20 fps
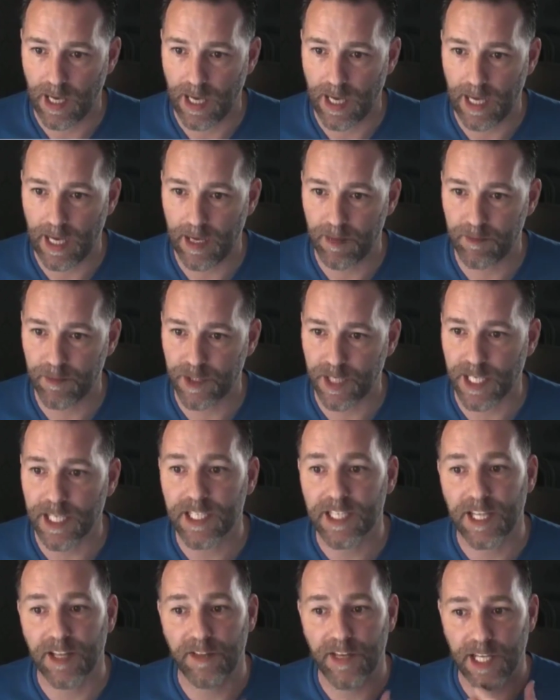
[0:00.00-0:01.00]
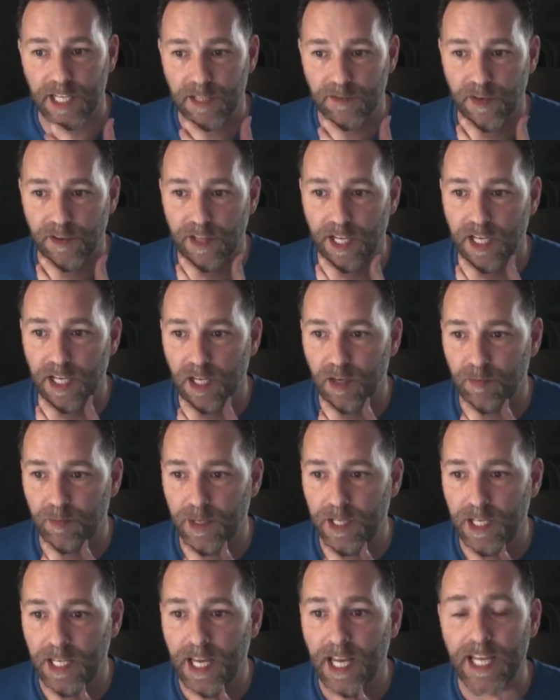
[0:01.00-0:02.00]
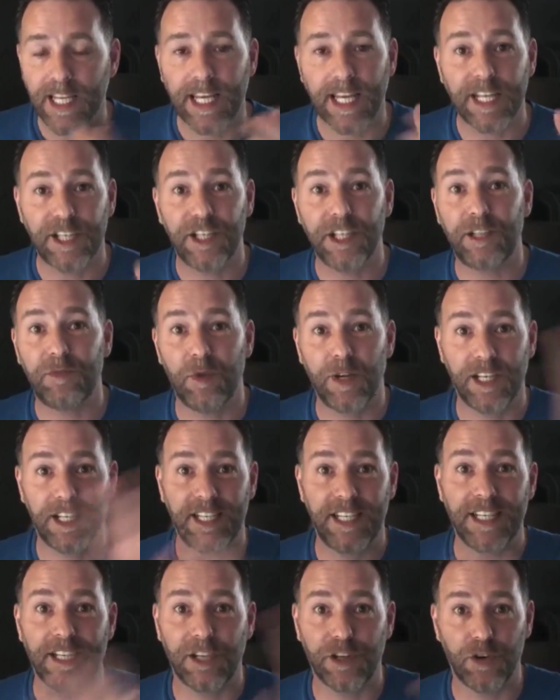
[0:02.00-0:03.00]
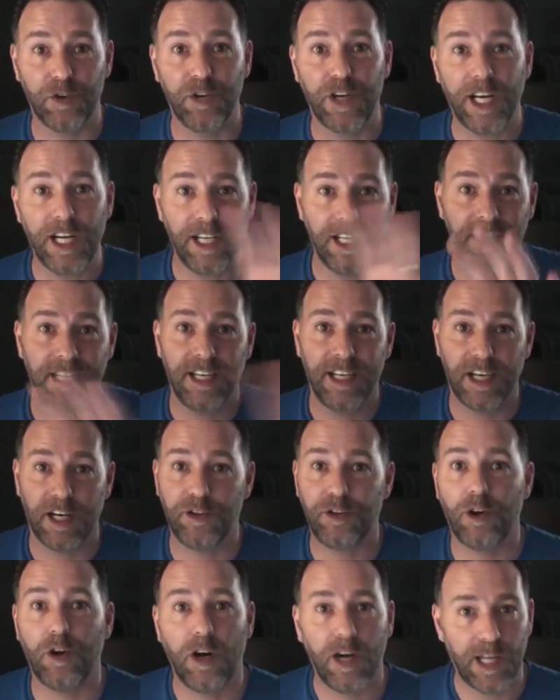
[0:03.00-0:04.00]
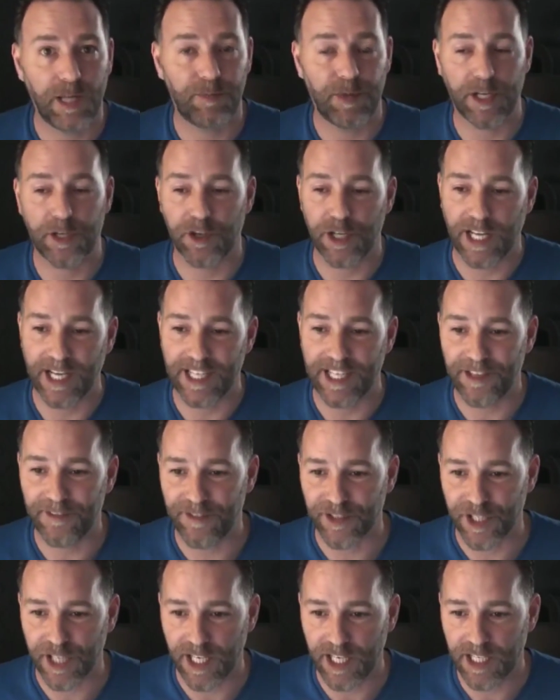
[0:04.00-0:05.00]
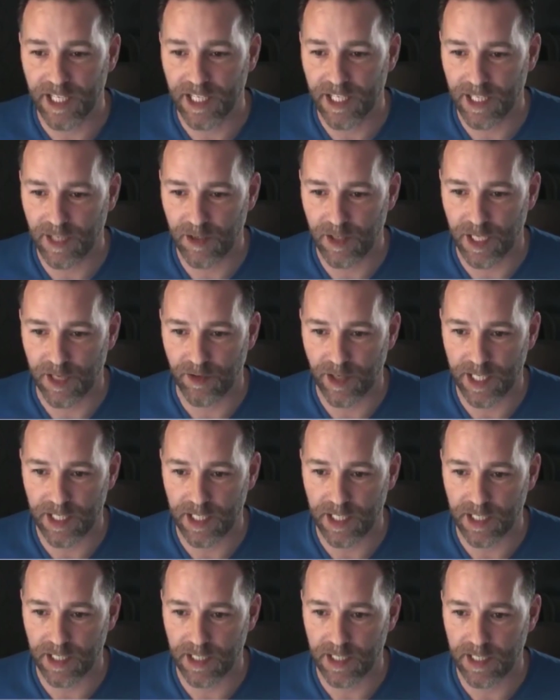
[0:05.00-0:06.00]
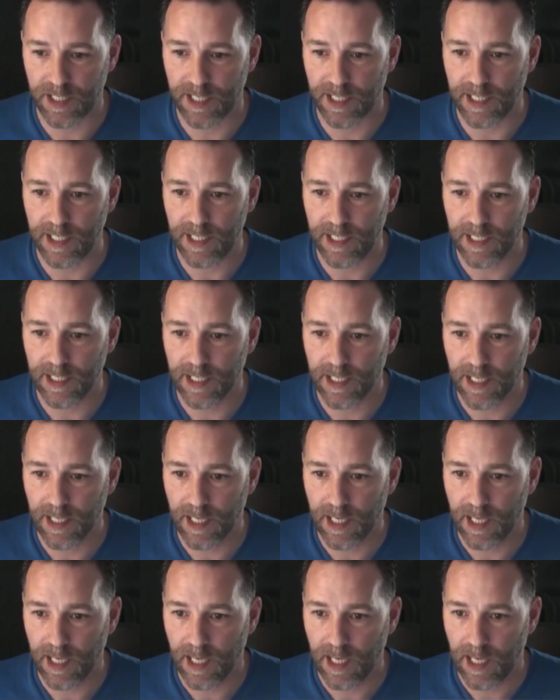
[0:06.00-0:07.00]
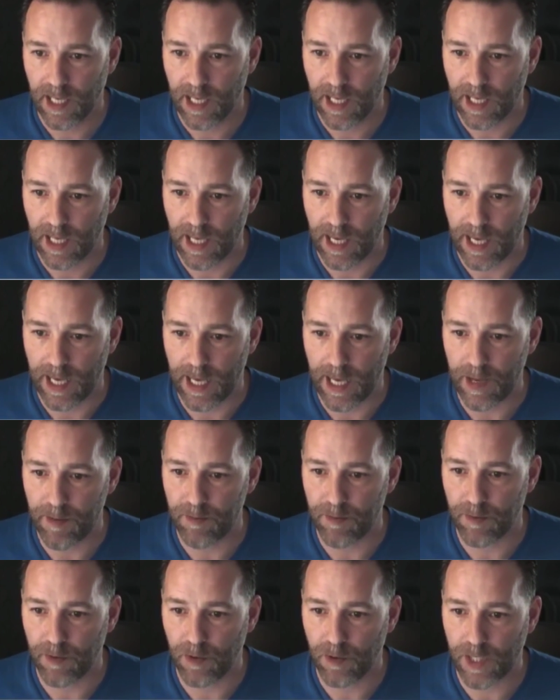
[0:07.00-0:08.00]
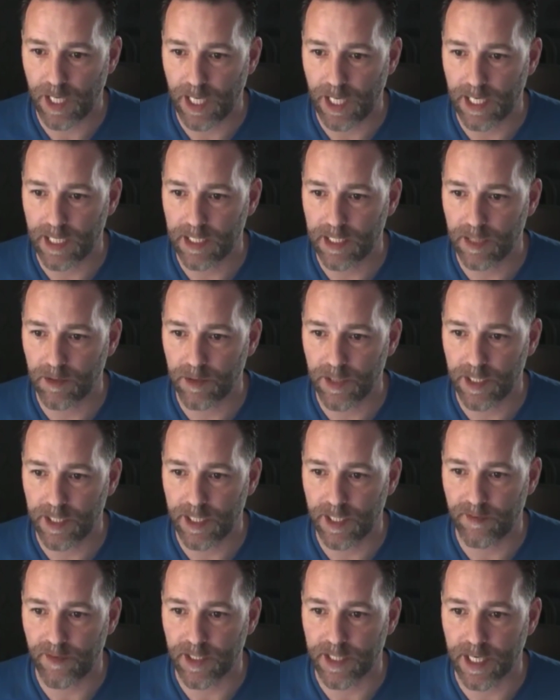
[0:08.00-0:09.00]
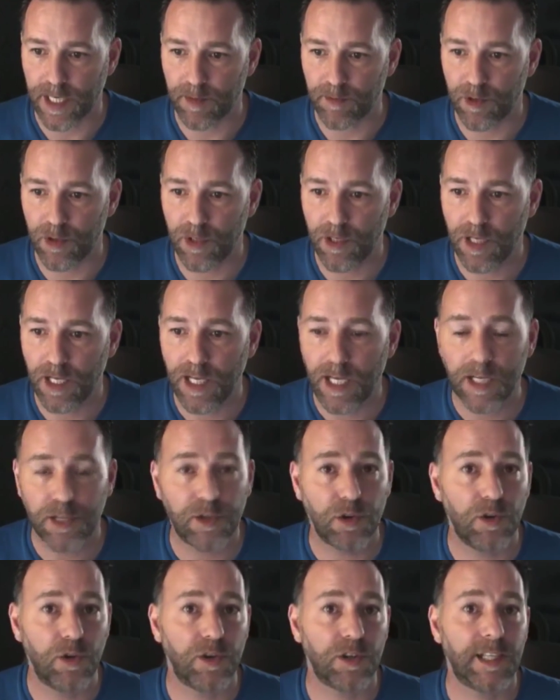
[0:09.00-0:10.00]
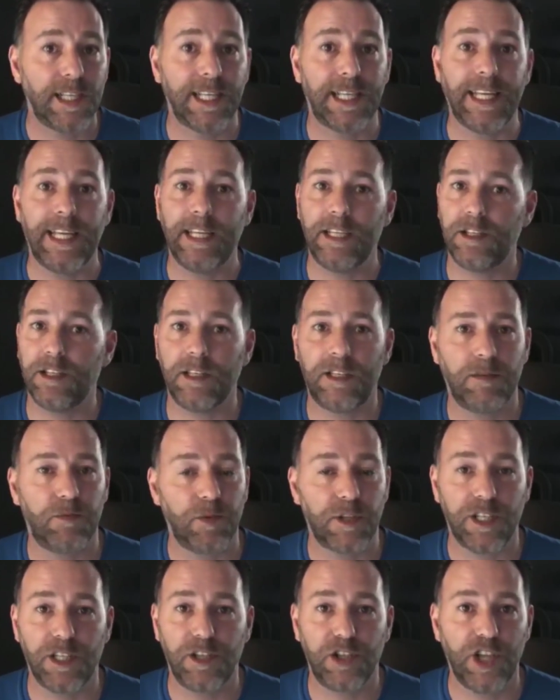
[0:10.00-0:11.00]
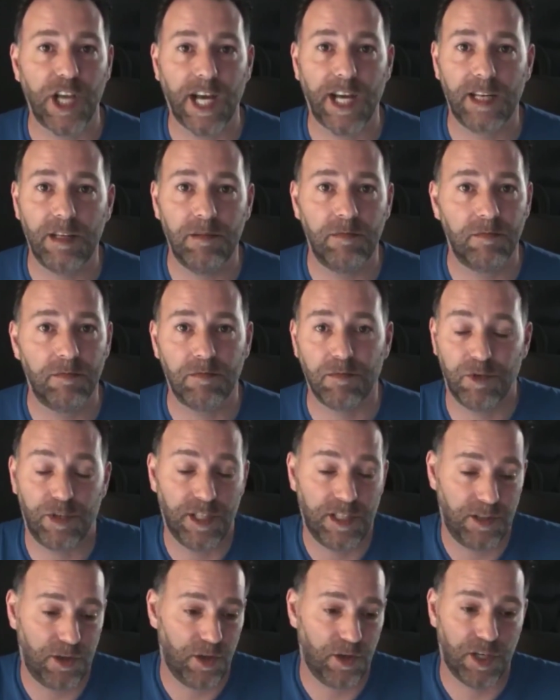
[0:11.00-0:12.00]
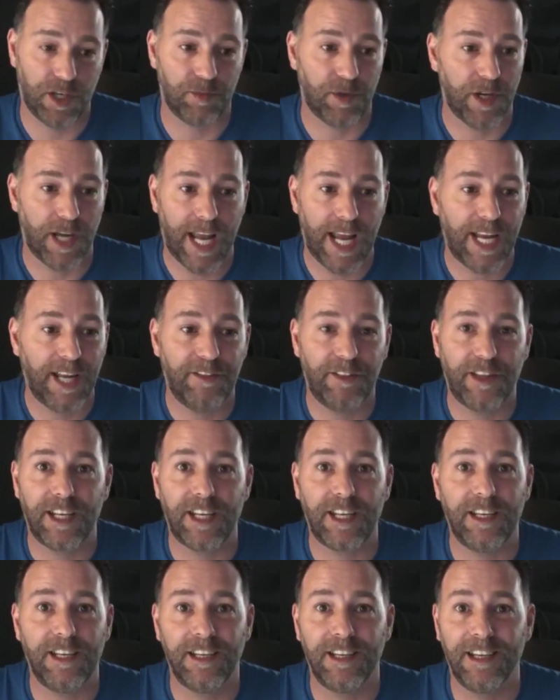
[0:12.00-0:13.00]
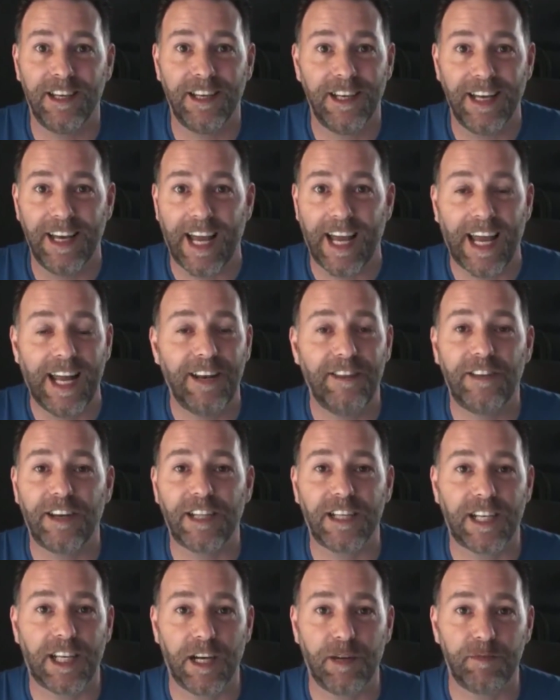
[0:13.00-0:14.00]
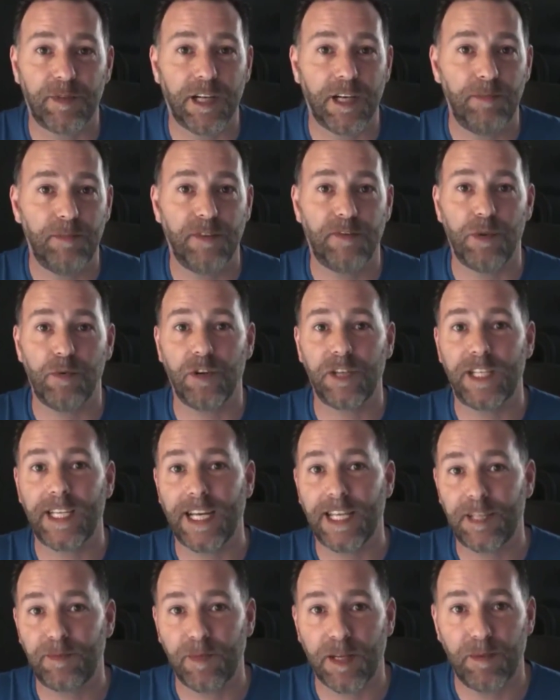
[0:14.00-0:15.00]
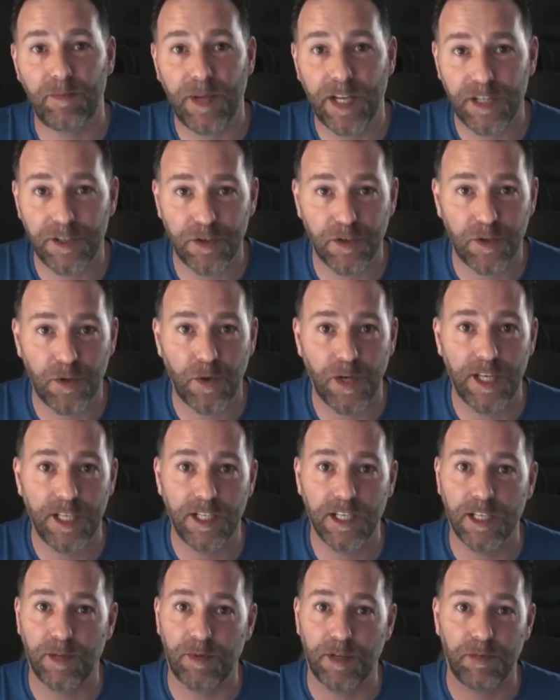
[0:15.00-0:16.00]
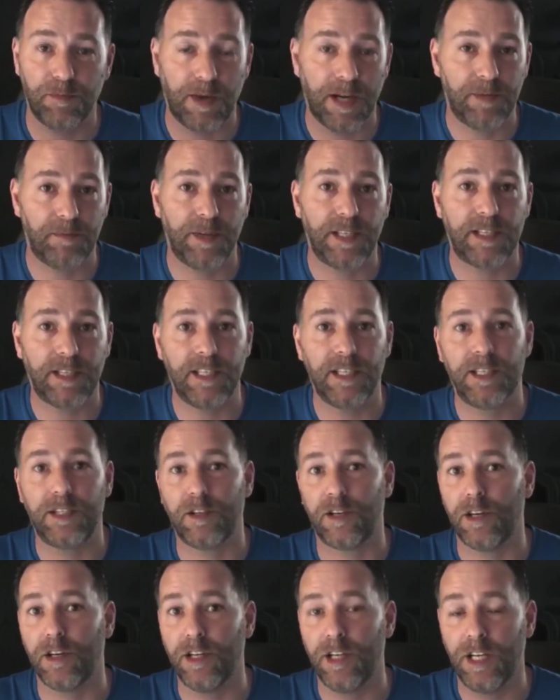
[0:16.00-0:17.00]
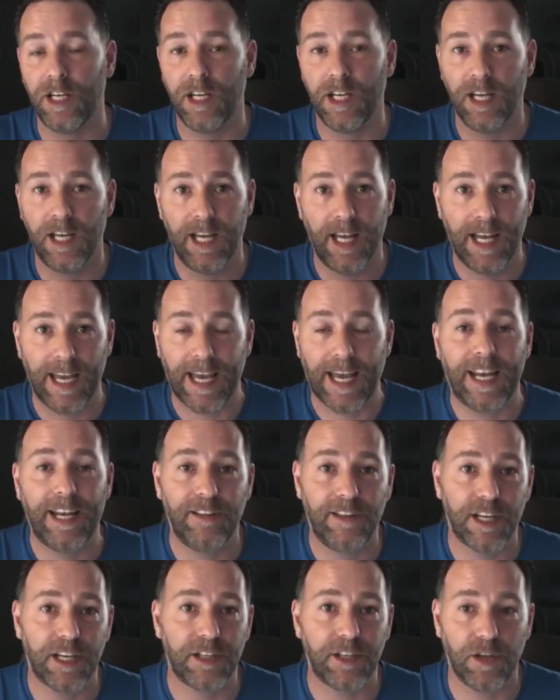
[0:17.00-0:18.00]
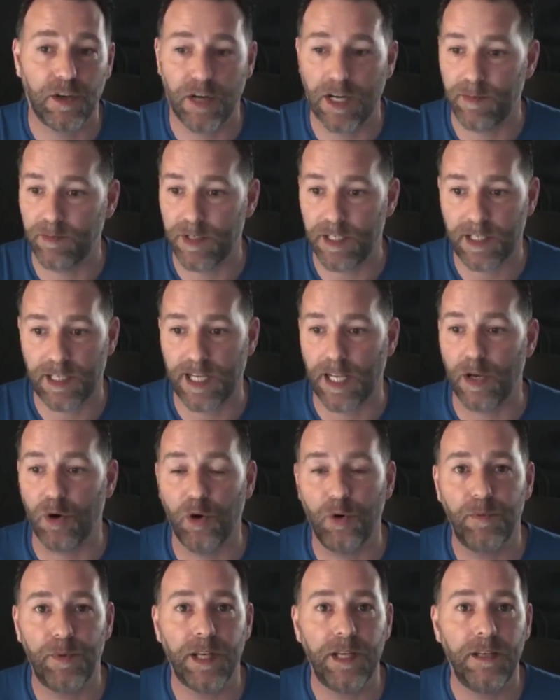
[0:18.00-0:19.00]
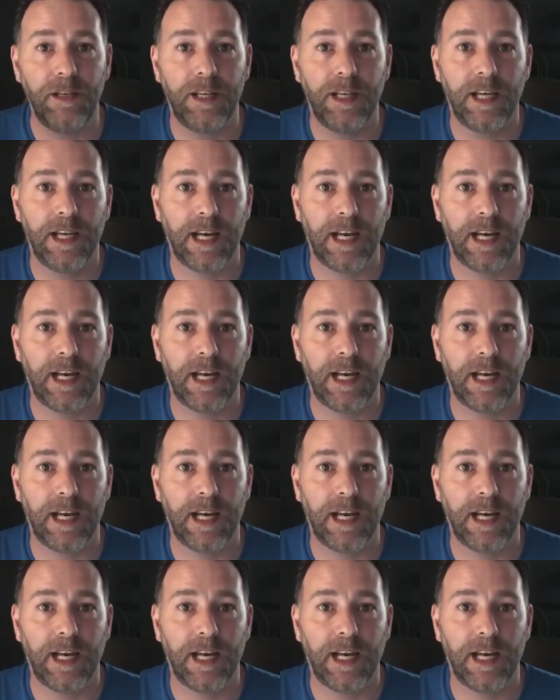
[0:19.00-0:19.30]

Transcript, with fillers: Um, Jen saying thanks for thinking of me. Yeah, it's just when I seen a yoga, I thought, oh, that'd be a good idea for Jen. i need to write her and tell her. Um, okay, so just see if there's any more. So today's just we're just chatting. We're just talking about anything, anything that comes up. If you want to ask me a personal question about my business or anything at all, I'm just kind of open.